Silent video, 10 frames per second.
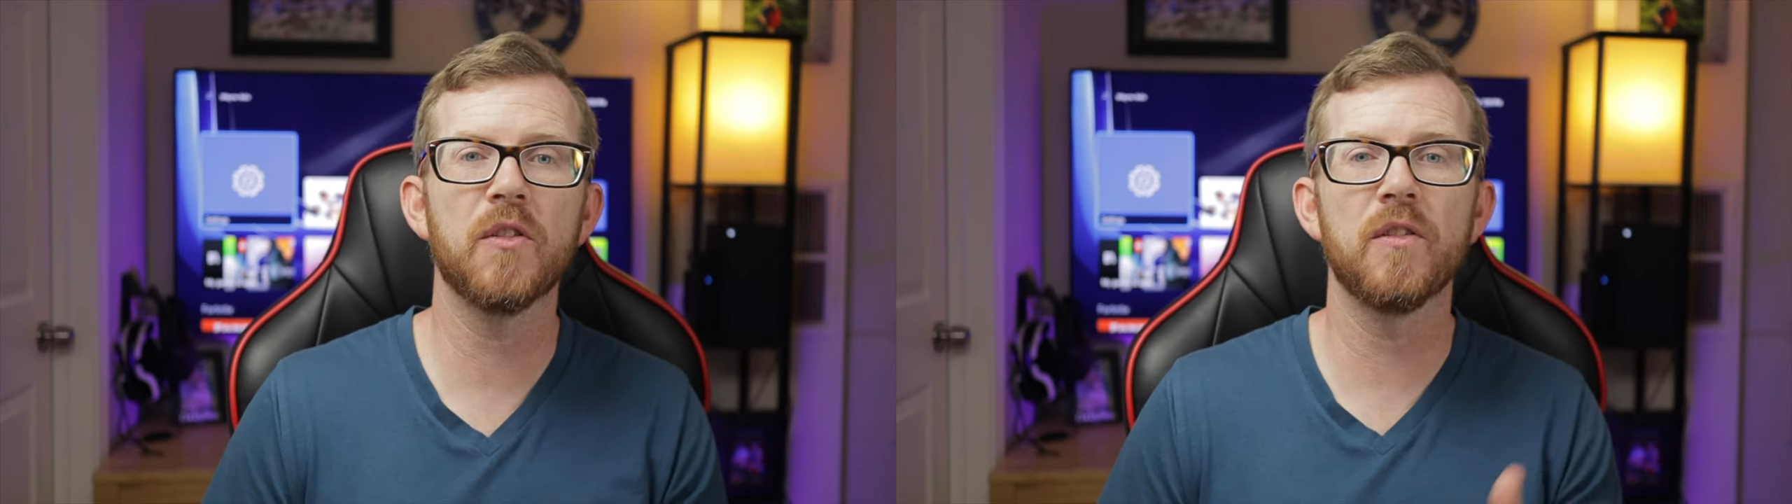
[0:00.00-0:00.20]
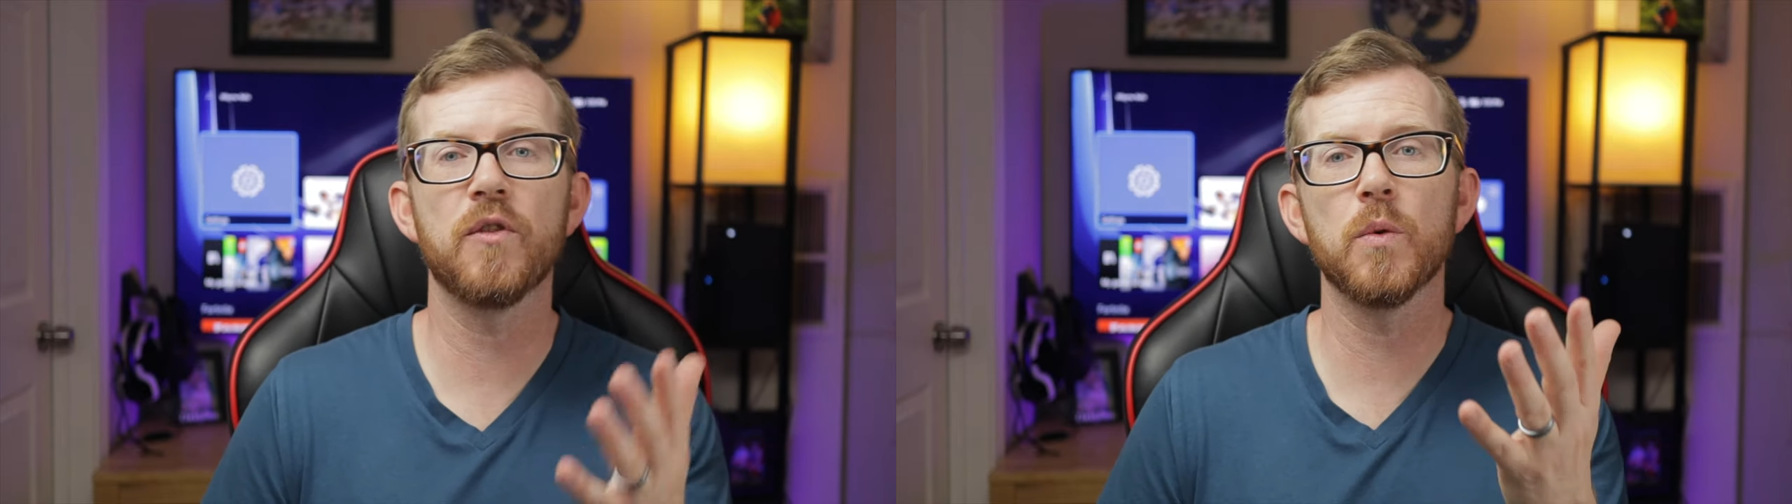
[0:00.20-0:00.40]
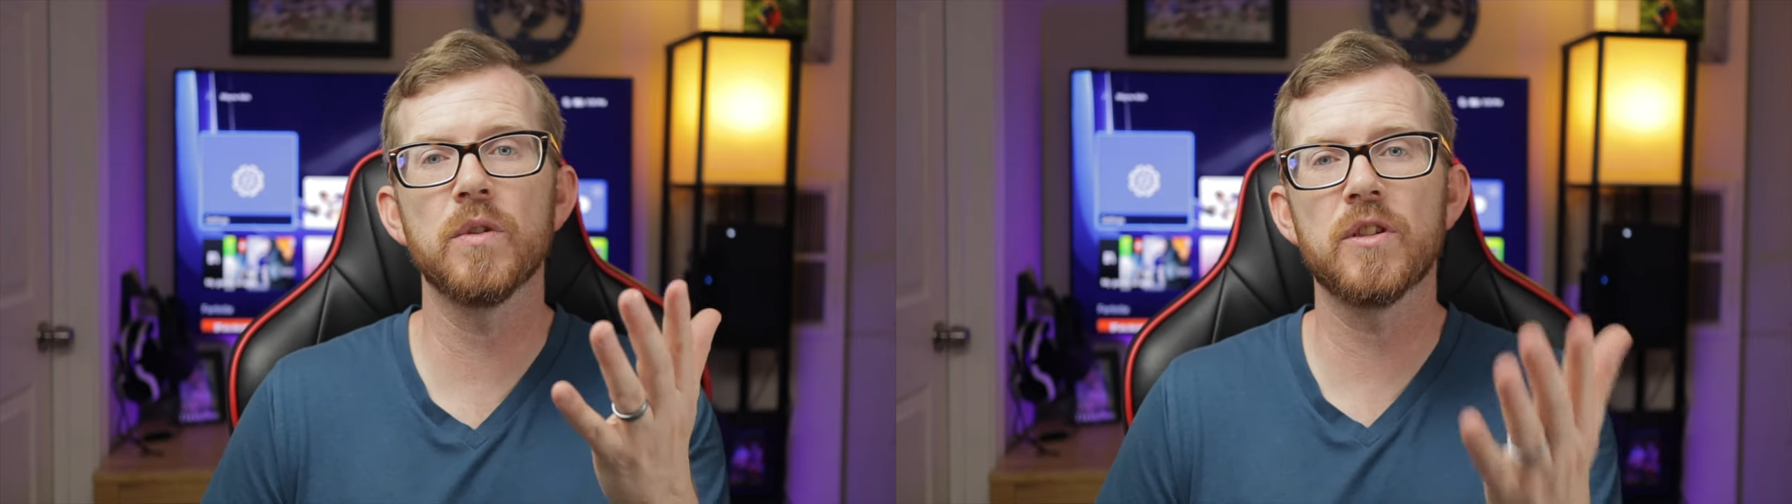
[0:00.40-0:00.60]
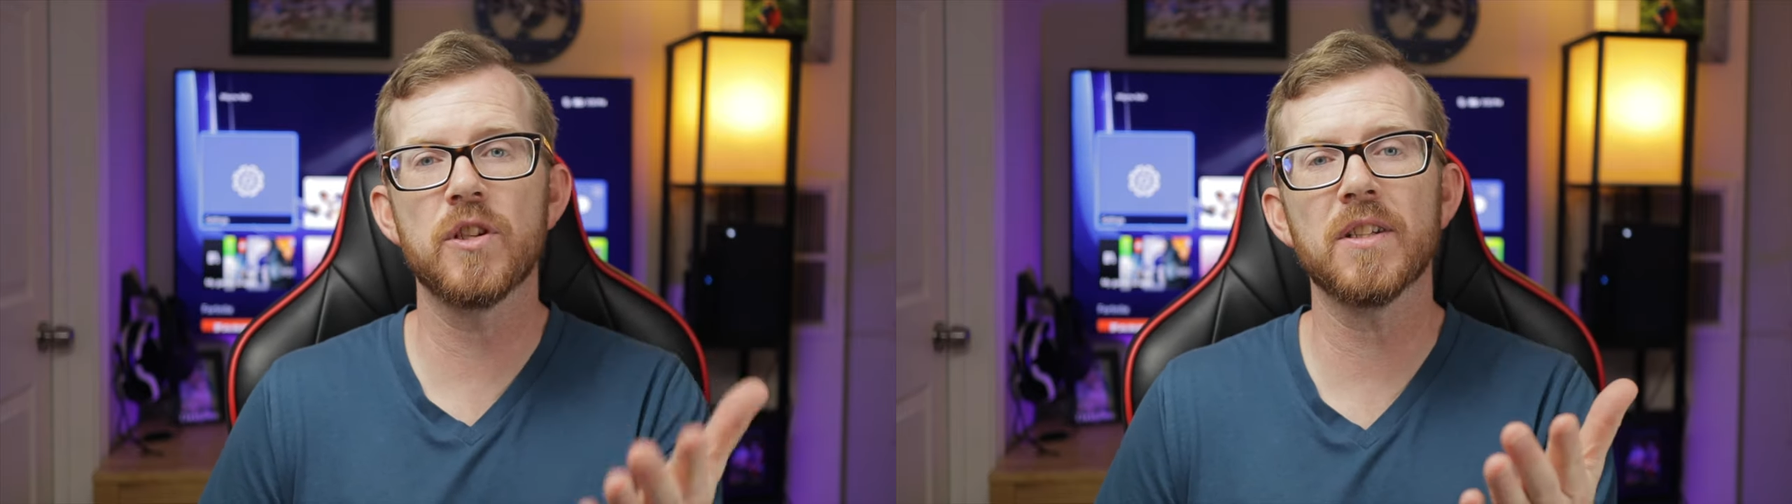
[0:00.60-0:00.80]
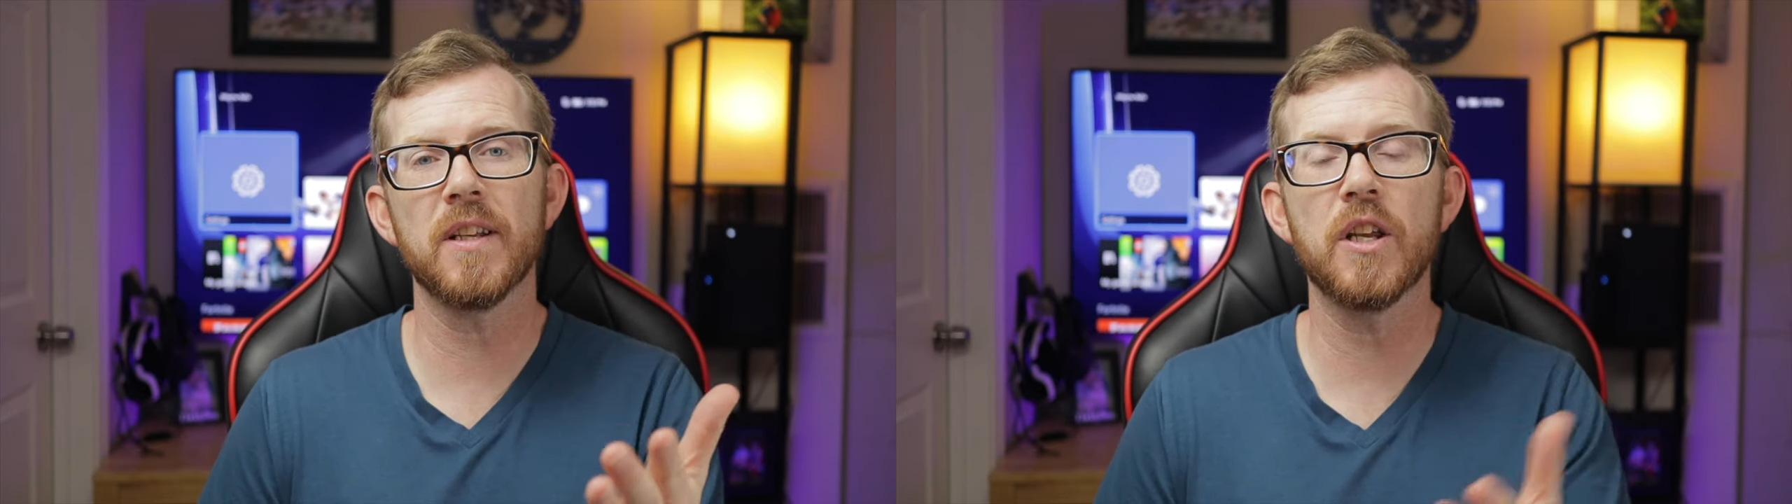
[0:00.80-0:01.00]
from viewers
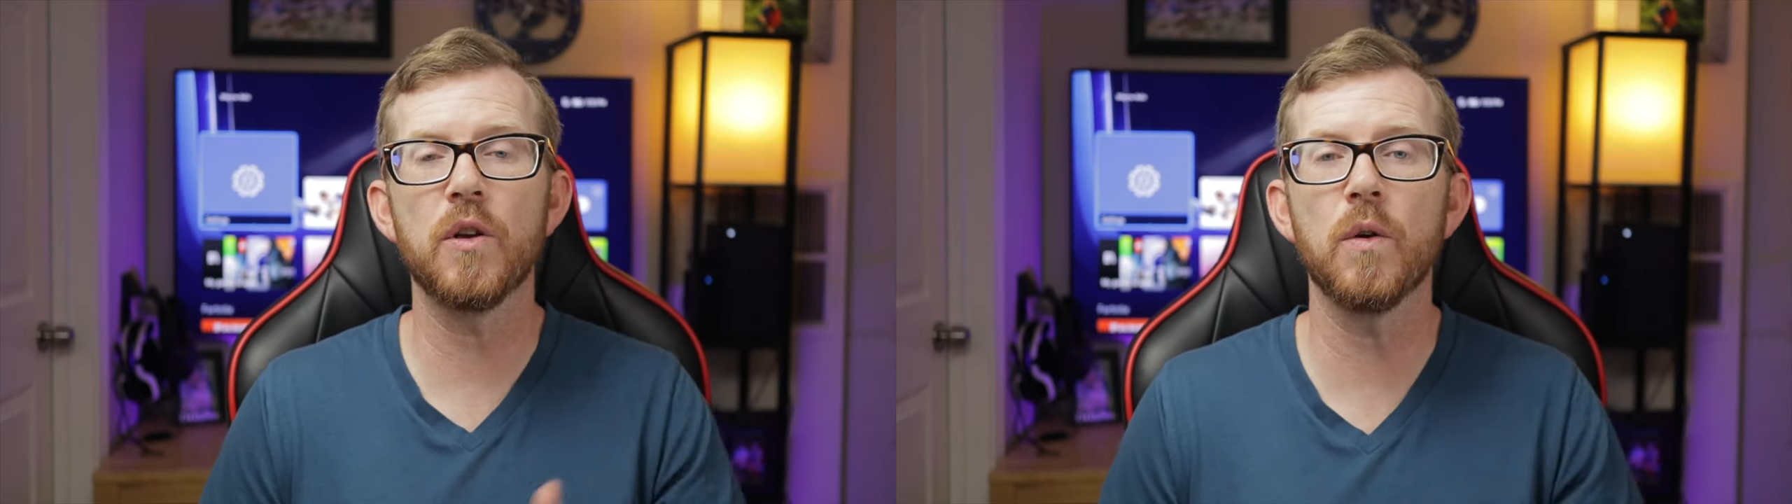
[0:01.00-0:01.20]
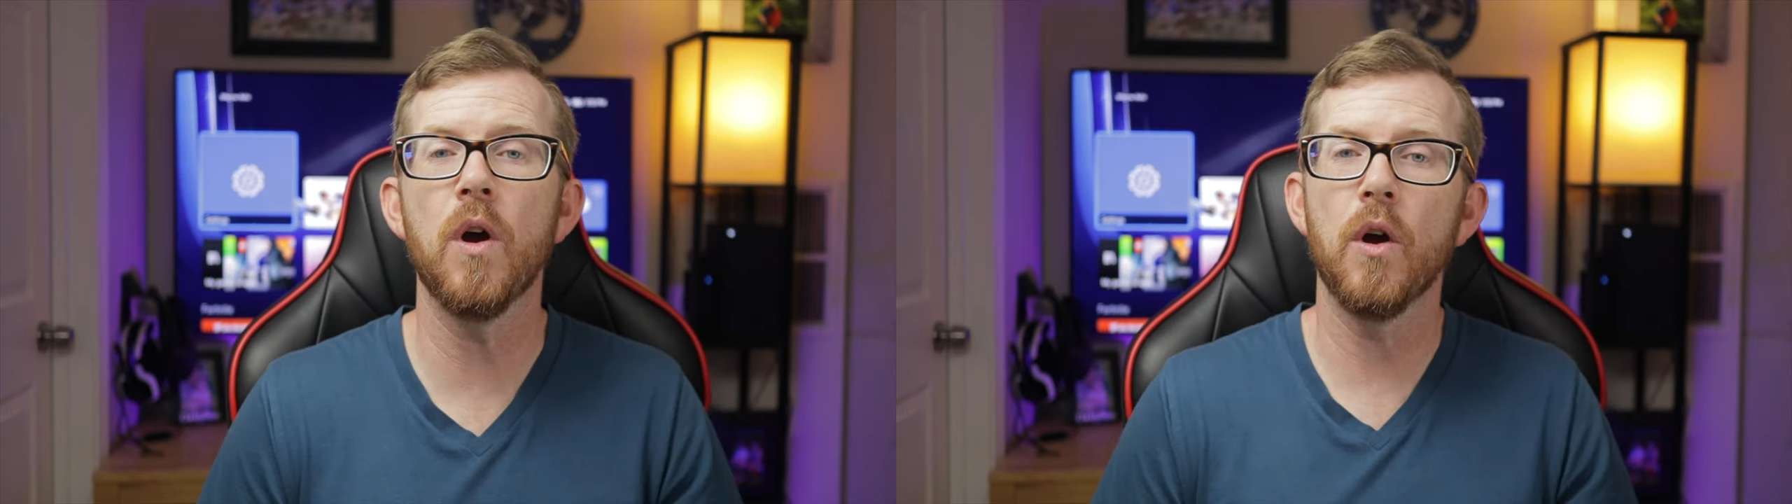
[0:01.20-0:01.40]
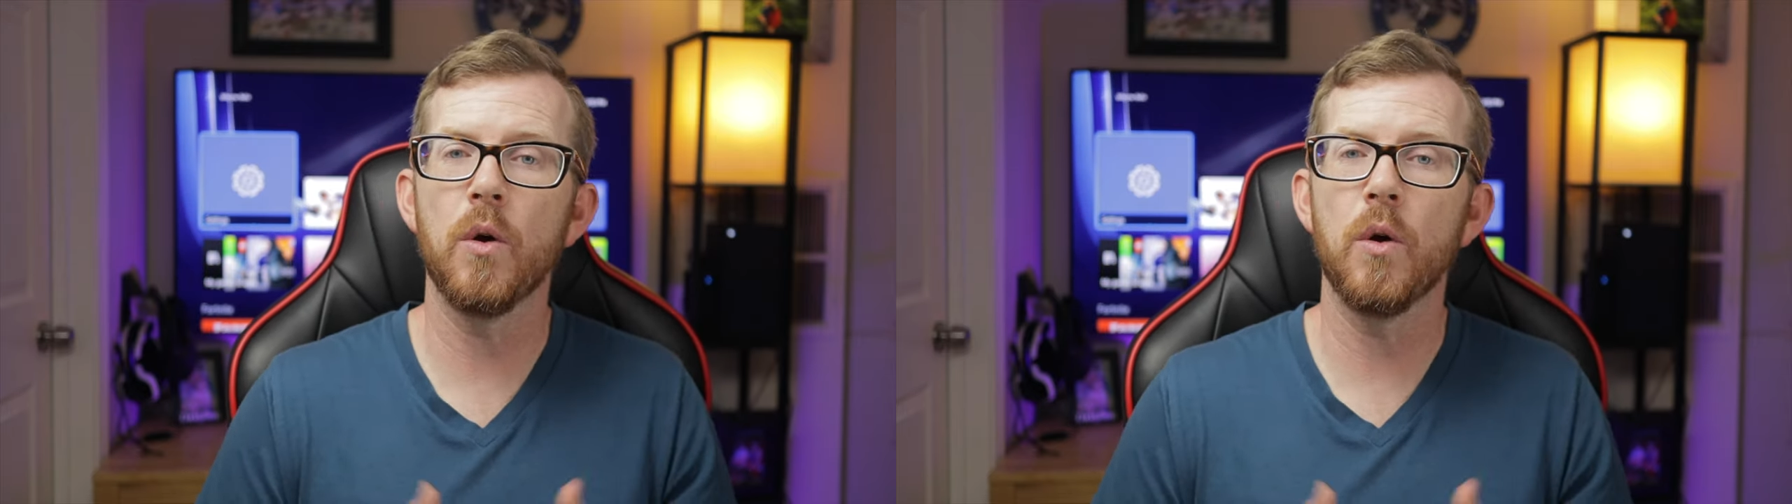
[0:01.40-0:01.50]
just like you